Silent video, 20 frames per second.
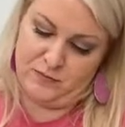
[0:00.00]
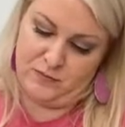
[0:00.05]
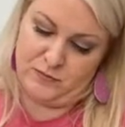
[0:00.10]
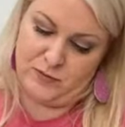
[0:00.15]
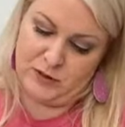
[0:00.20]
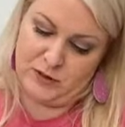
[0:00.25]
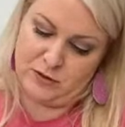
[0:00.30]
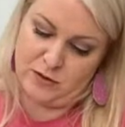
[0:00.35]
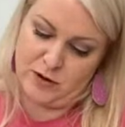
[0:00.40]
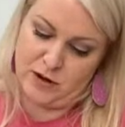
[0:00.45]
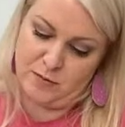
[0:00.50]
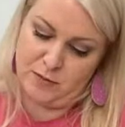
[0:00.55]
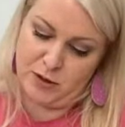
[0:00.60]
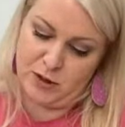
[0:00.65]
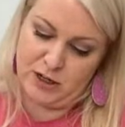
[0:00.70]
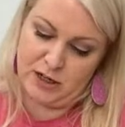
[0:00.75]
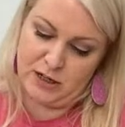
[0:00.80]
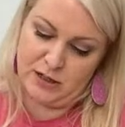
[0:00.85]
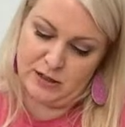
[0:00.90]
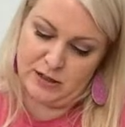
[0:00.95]
So I'm
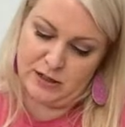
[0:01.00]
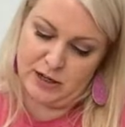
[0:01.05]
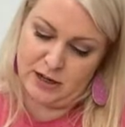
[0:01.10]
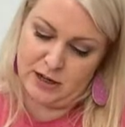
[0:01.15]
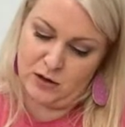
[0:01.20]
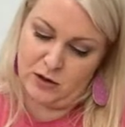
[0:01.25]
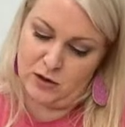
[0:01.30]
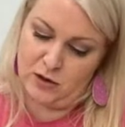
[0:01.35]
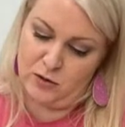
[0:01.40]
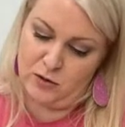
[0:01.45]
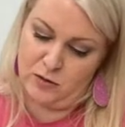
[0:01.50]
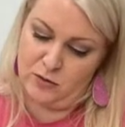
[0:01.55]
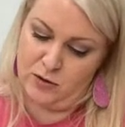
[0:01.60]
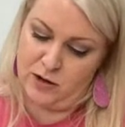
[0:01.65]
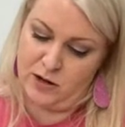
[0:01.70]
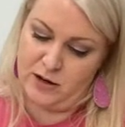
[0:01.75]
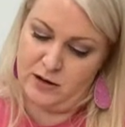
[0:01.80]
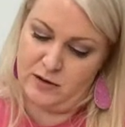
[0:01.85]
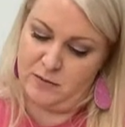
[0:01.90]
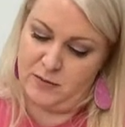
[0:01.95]
putting a second coat
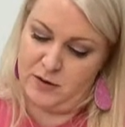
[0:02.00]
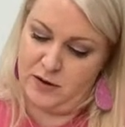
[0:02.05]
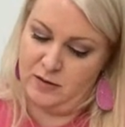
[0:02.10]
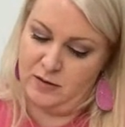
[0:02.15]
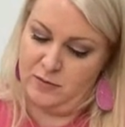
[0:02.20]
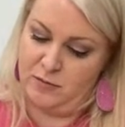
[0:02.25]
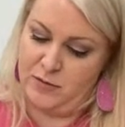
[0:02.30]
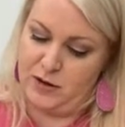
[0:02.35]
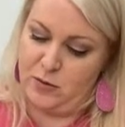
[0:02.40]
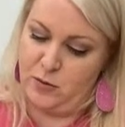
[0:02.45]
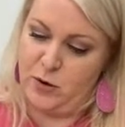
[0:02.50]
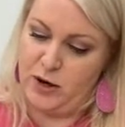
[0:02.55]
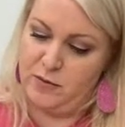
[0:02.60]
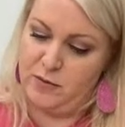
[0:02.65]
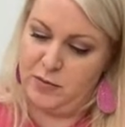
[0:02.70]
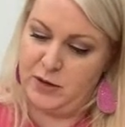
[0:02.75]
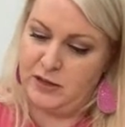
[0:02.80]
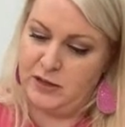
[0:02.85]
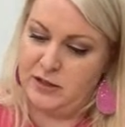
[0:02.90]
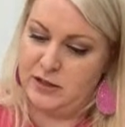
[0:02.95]
on my
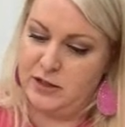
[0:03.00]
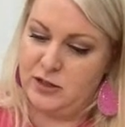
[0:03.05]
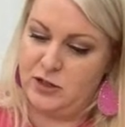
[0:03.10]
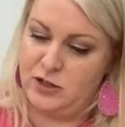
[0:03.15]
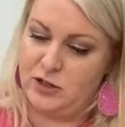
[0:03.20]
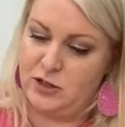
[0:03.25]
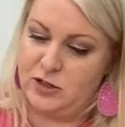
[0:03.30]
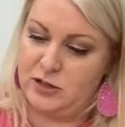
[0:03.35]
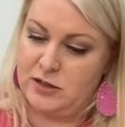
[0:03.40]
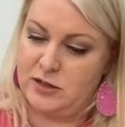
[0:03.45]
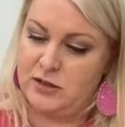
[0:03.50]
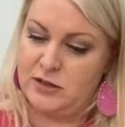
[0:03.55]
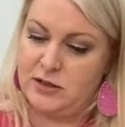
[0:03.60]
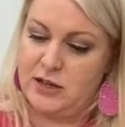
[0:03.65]
white pieces just because,